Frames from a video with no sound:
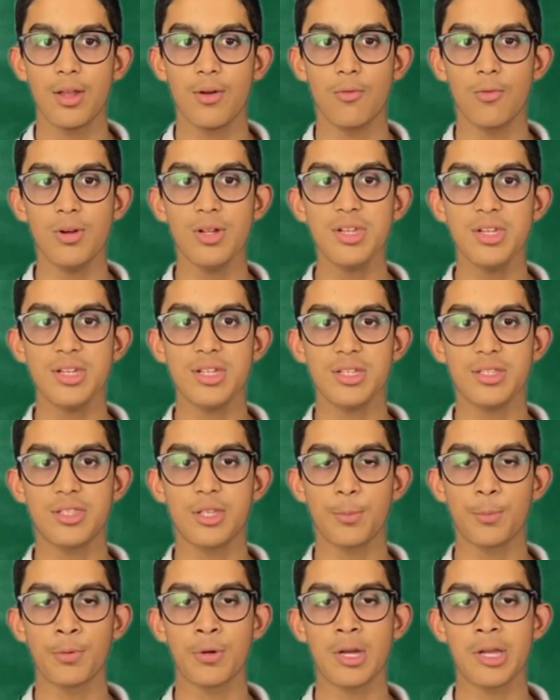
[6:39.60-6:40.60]
we need
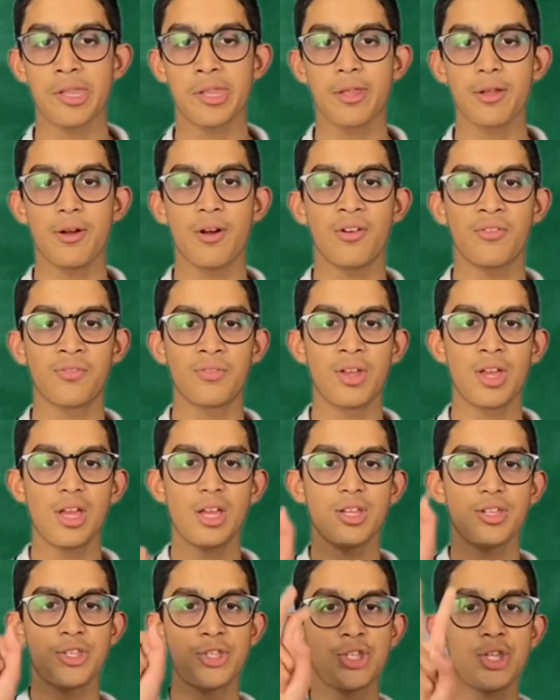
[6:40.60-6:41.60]
the price of
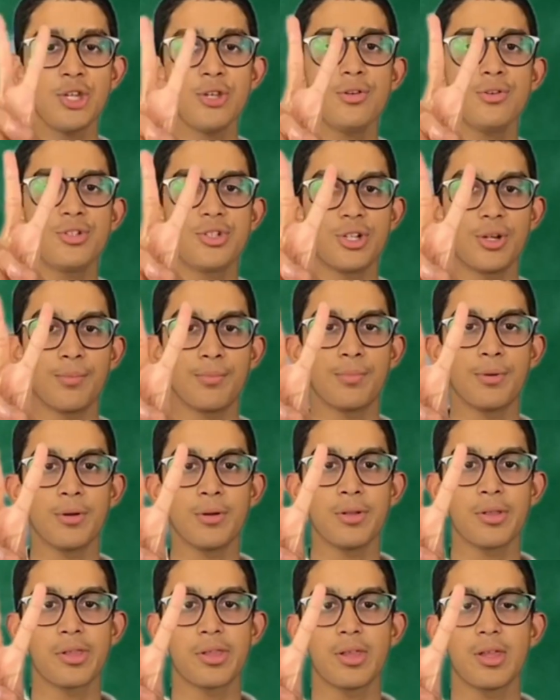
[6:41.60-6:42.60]
2
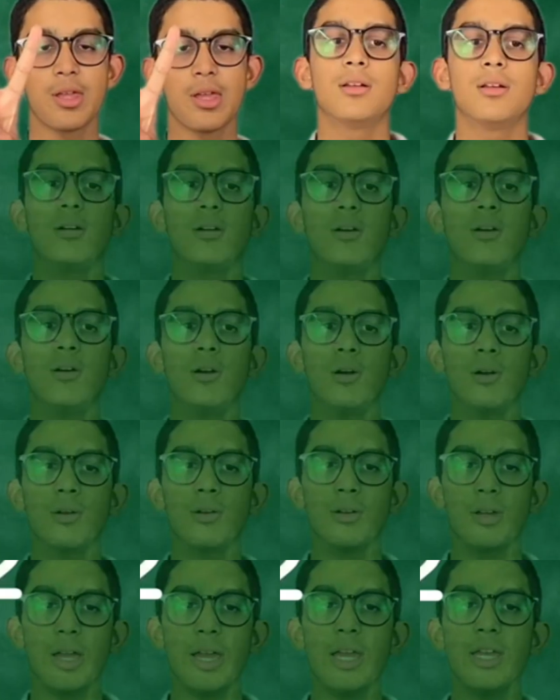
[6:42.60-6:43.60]
jumpers,
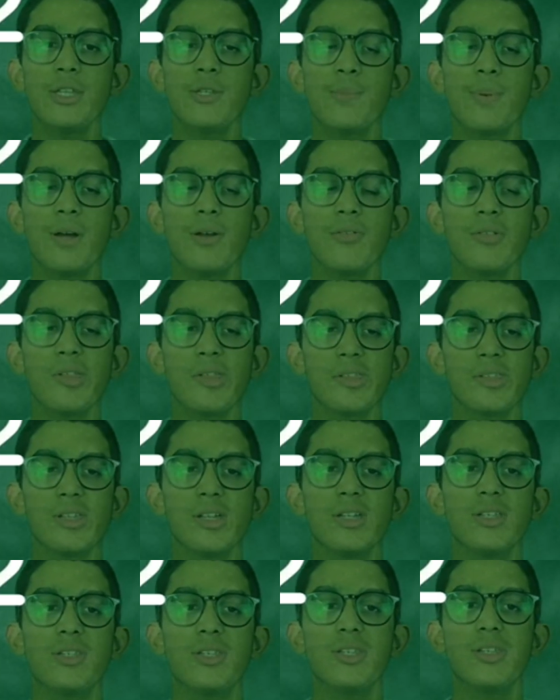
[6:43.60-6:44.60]
or
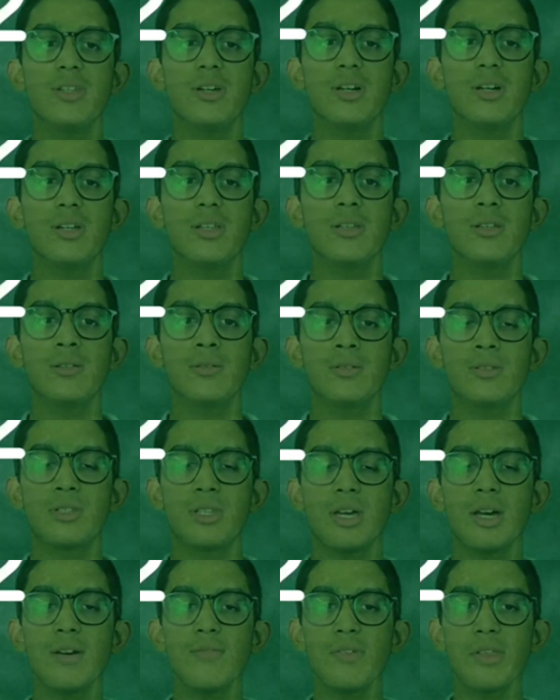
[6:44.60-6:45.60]
£8.99
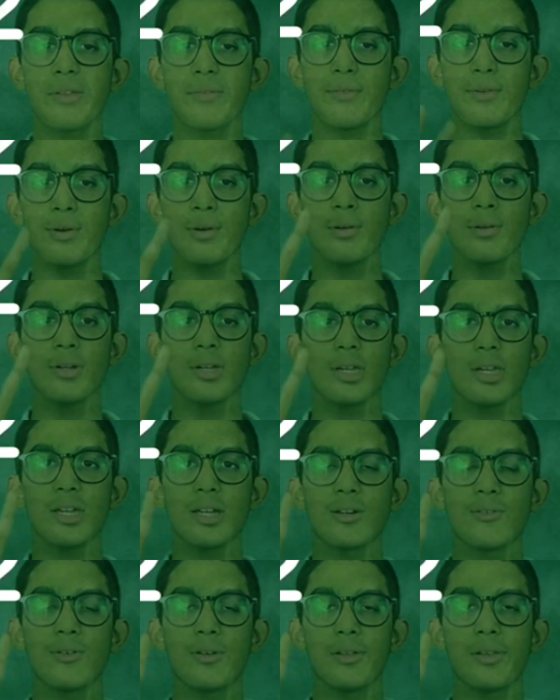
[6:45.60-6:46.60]
times 4
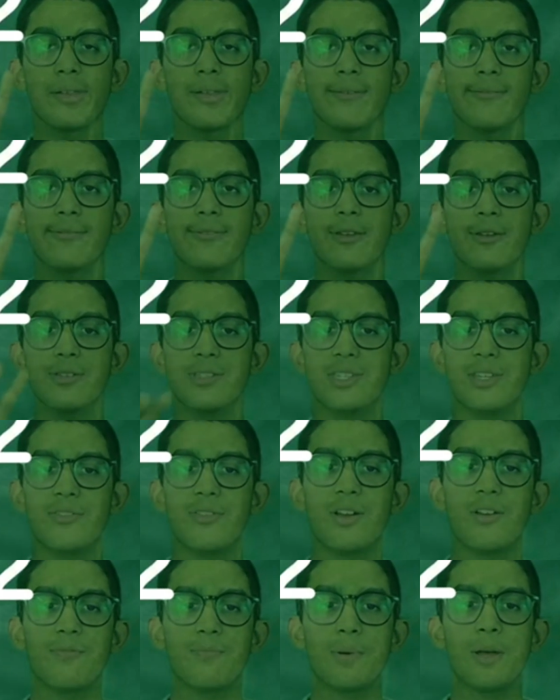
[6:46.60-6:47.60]
equals
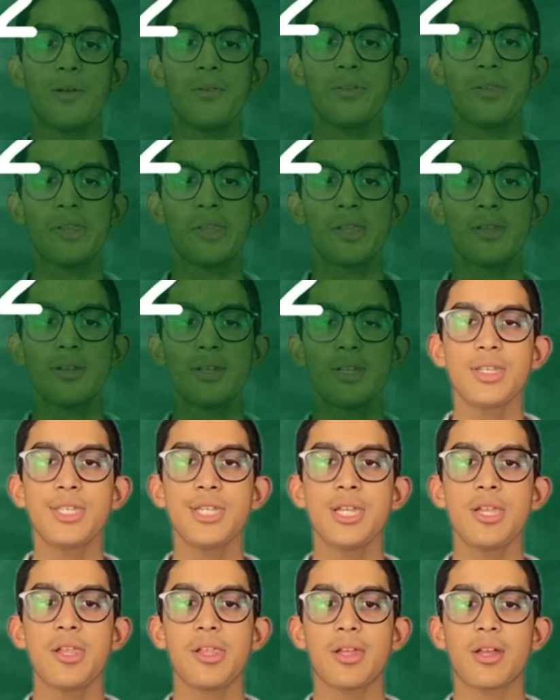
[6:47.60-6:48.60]

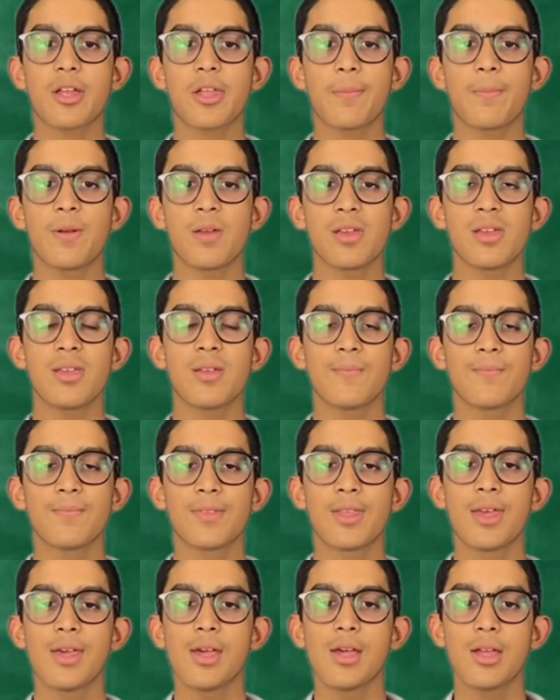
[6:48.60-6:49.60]
£35.96.
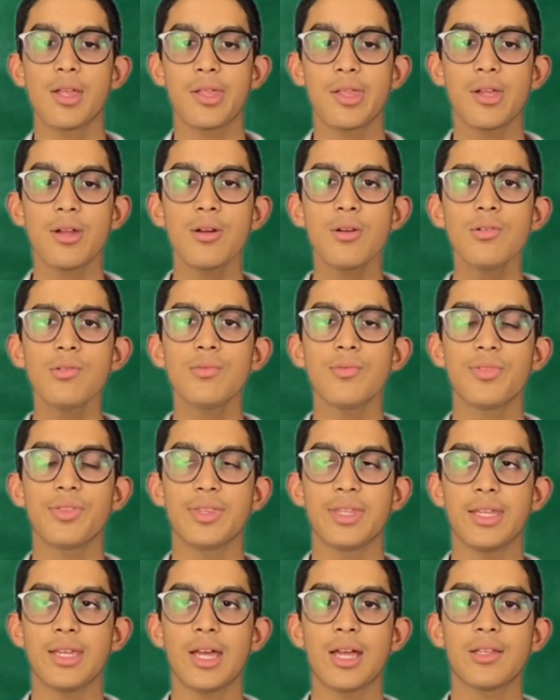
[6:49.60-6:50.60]
So
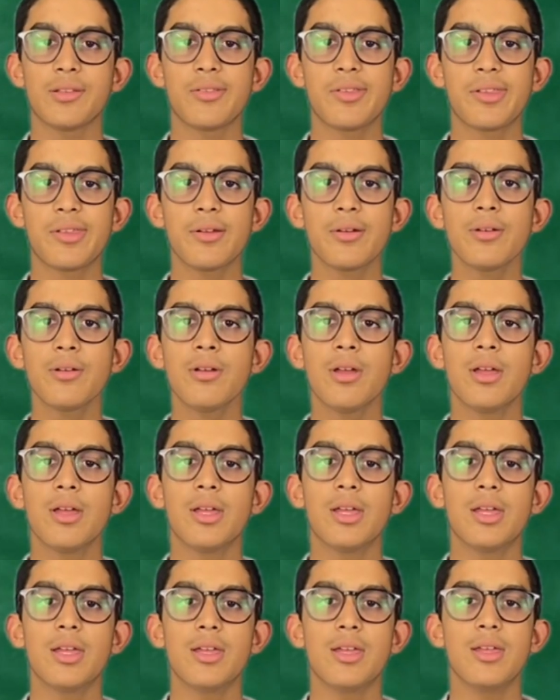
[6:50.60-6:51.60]
the answer
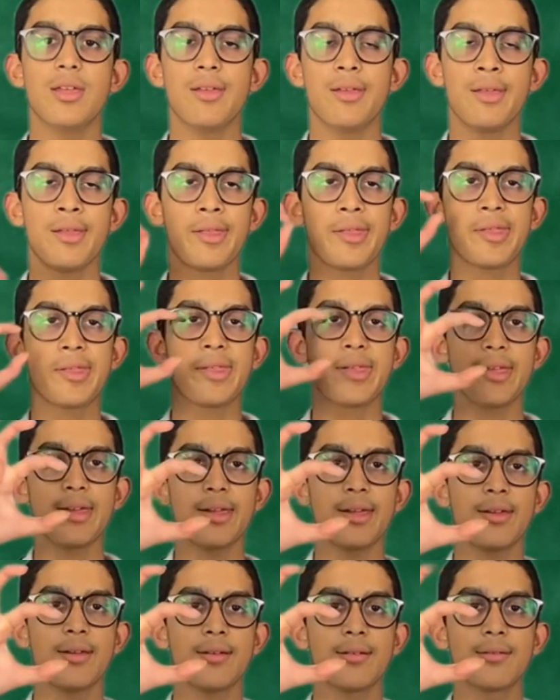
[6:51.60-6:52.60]
is
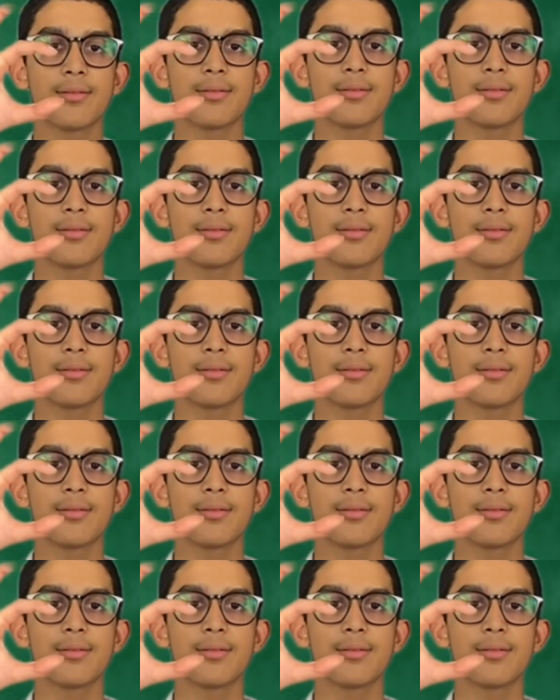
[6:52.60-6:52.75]
C.